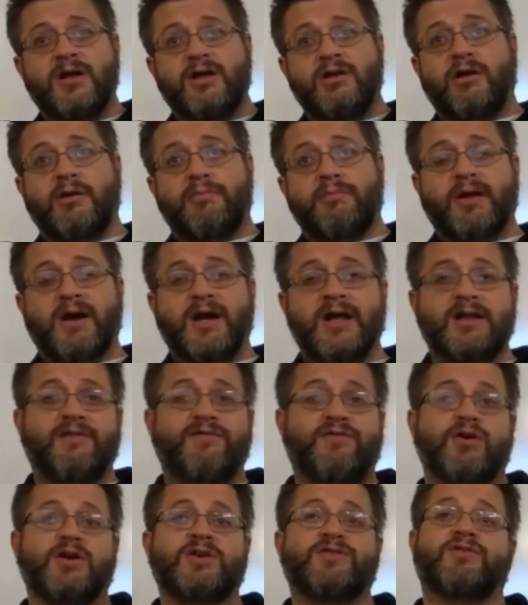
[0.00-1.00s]
you're applying the
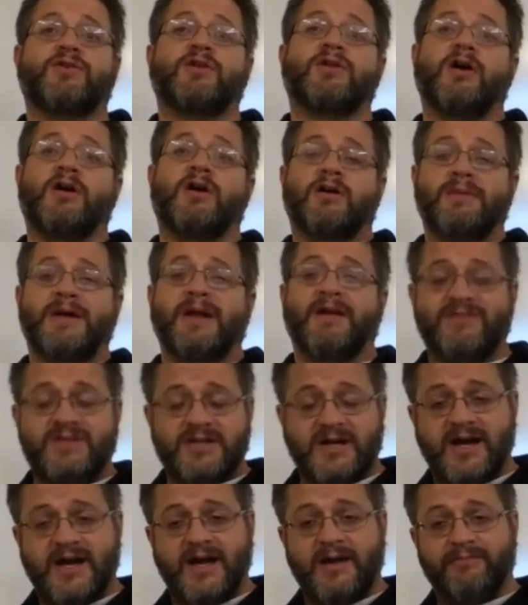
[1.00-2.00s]
force for a longer amount of
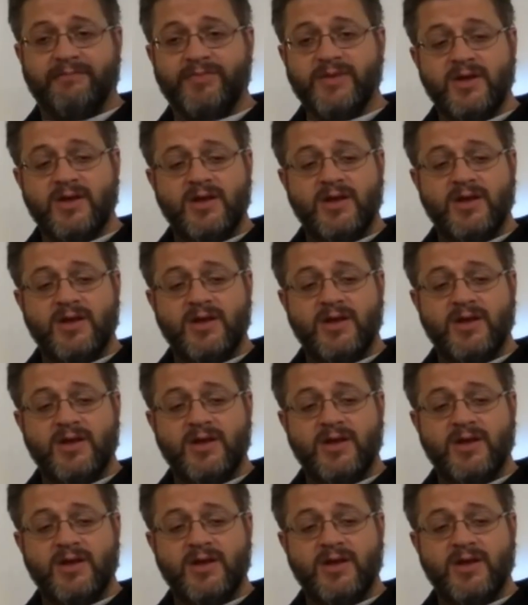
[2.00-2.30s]
time,